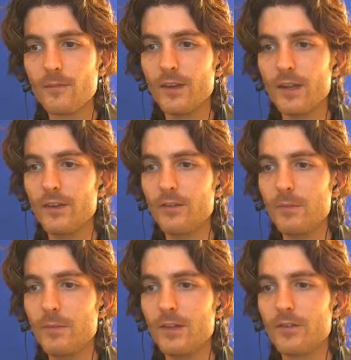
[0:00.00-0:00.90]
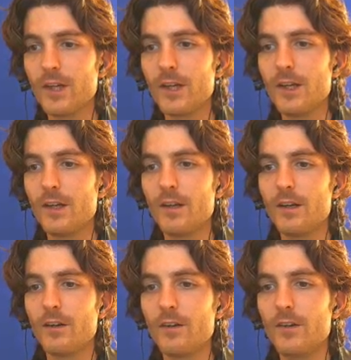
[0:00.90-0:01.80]
then this means
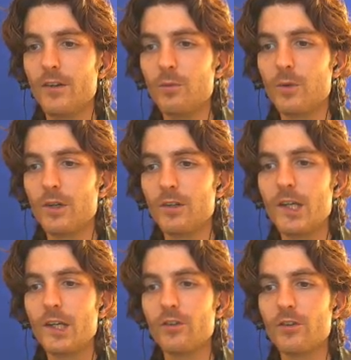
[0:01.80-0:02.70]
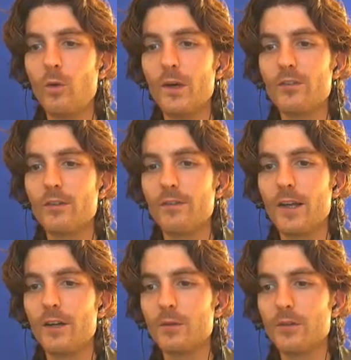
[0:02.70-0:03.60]
this one takes always the
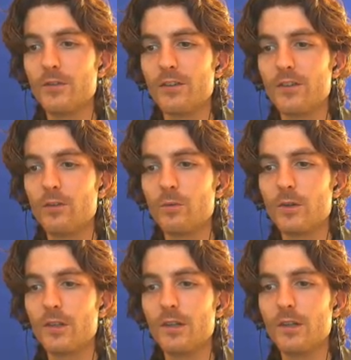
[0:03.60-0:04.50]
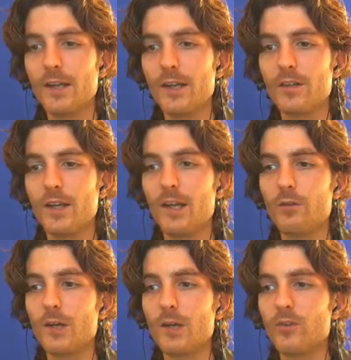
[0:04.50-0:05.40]
value that this one here had
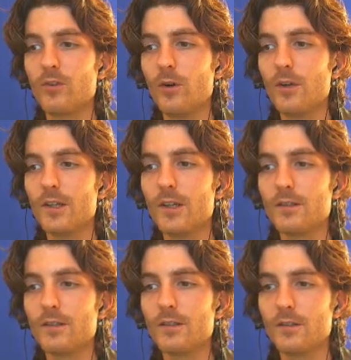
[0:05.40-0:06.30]
10 frames earlier.